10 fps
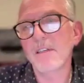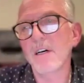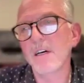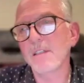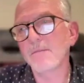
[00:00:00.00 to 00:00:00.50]

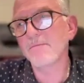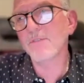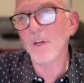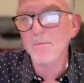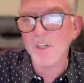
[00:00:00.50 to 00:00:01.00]

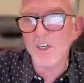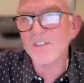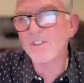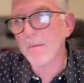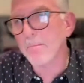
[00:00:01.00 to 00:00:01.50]
some
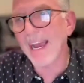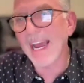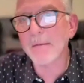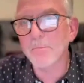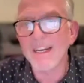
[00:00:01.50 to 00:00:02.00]
good, some bad,